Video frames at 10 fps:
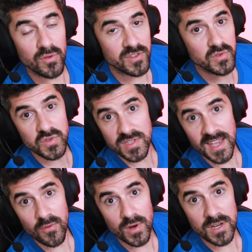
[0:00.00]
So
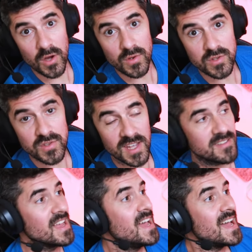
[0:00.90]
today we're going to
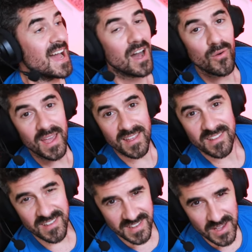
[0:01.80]
test how
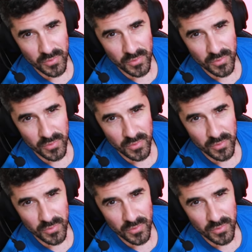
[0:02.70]
ACC